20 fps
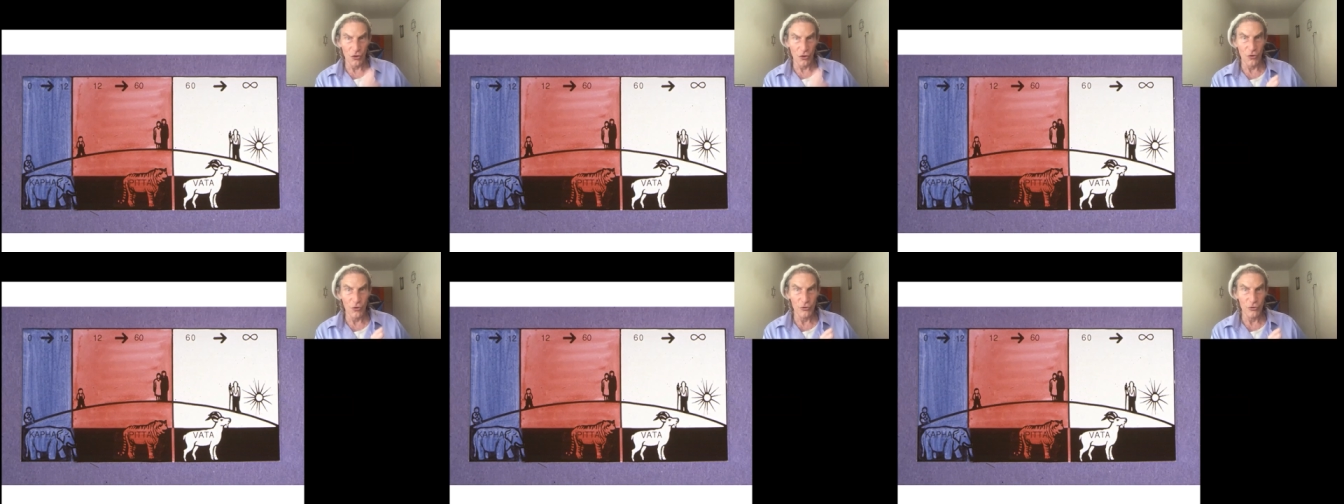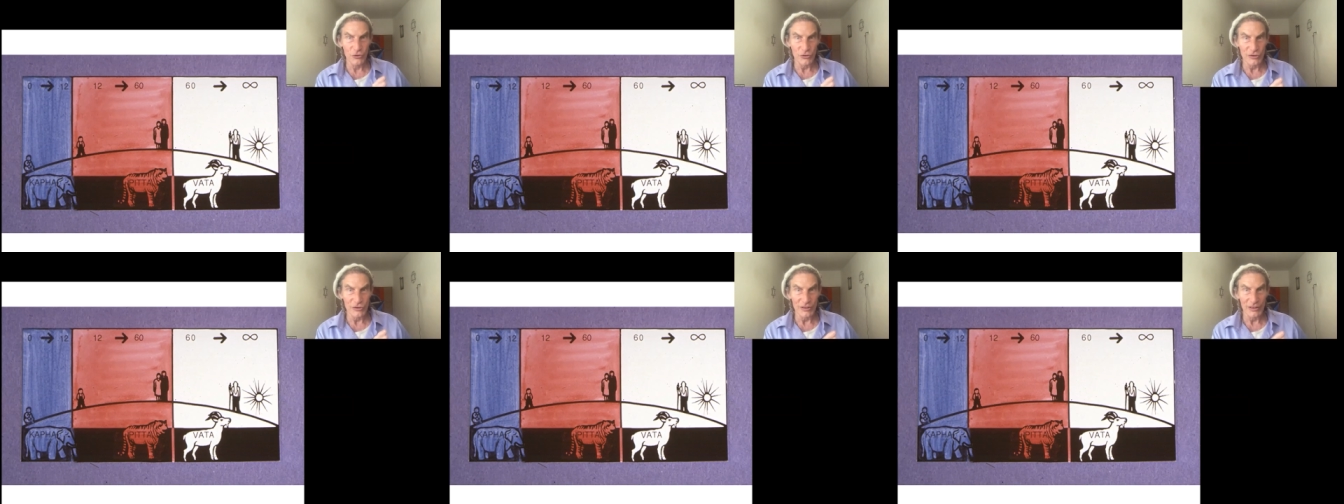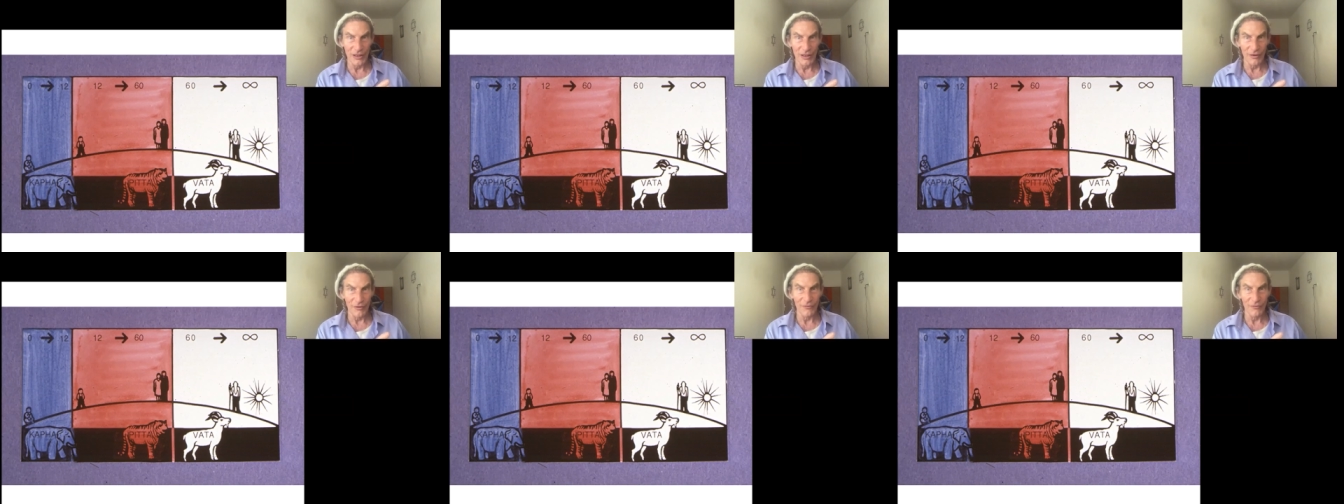know
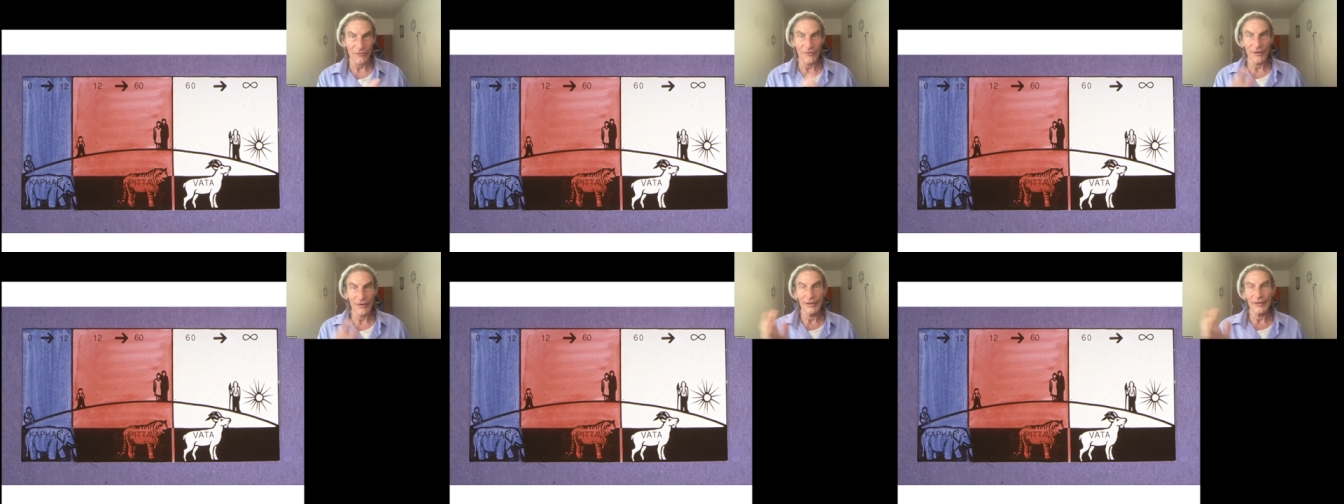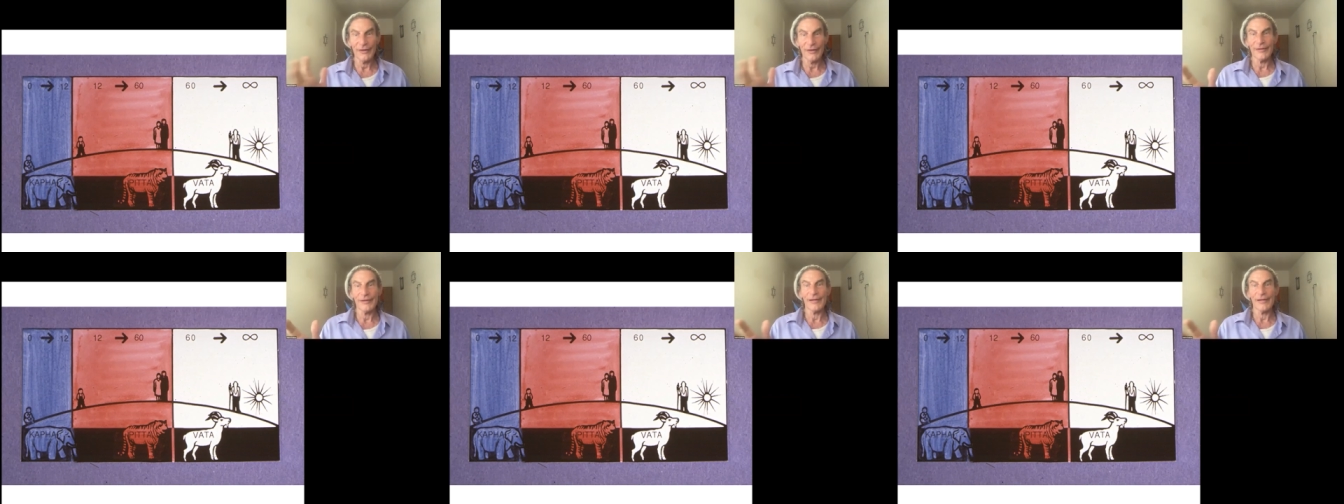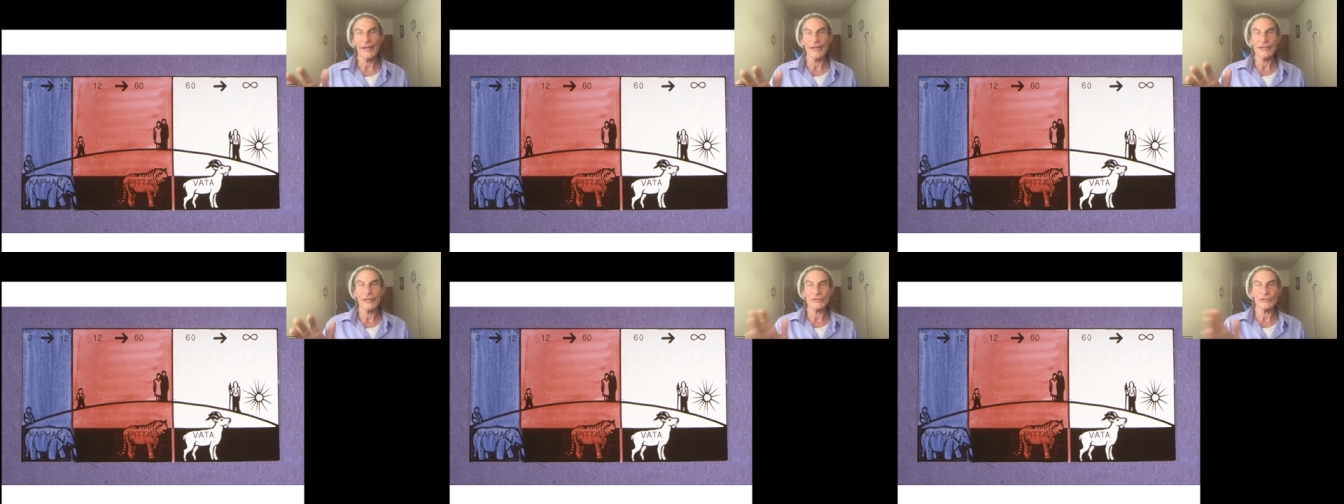yourself.
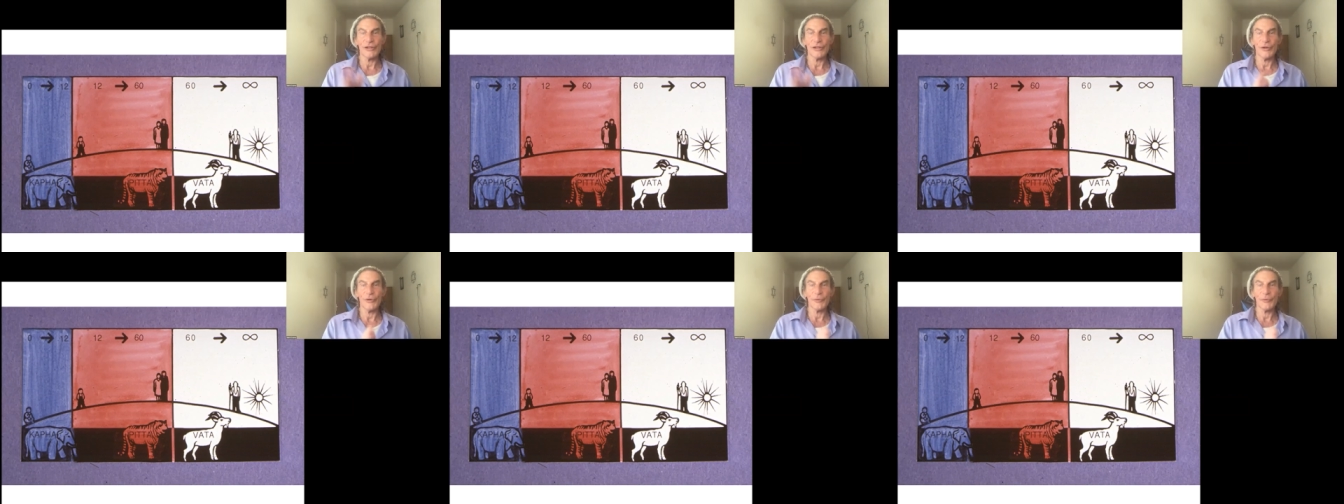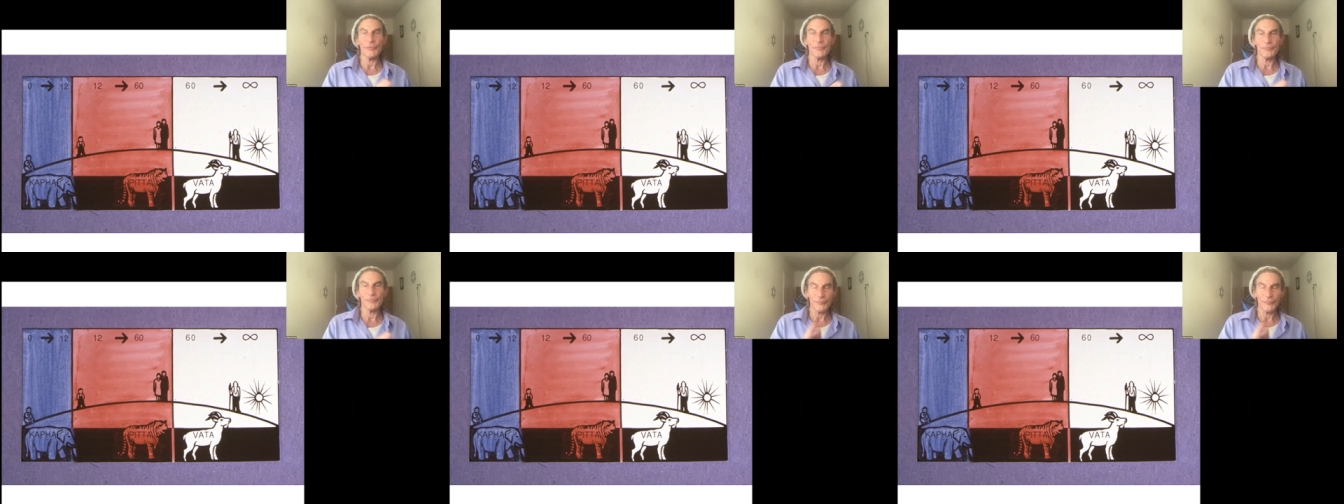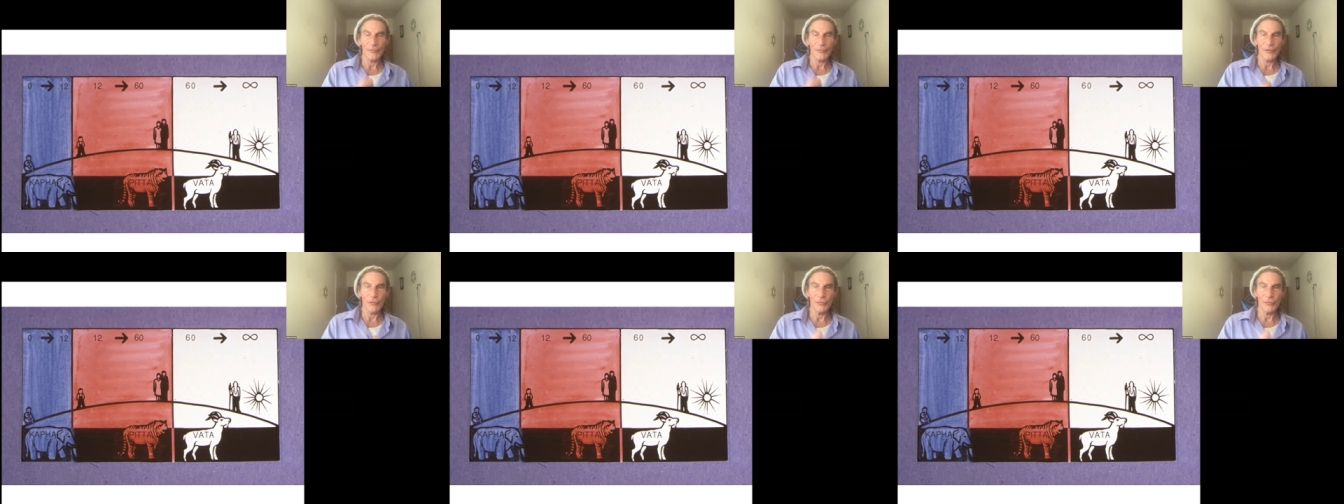So
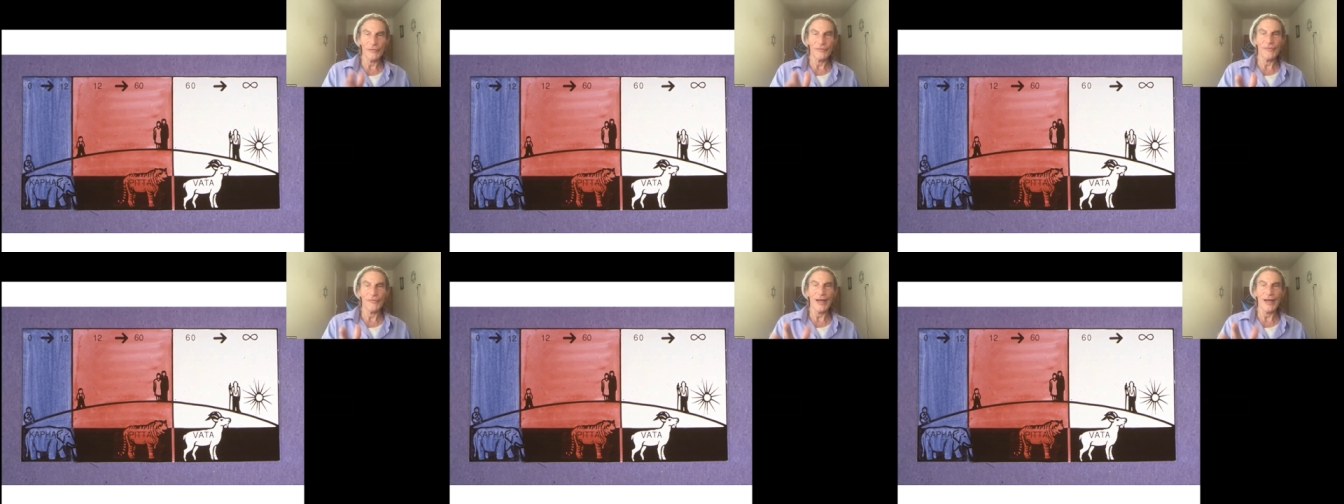with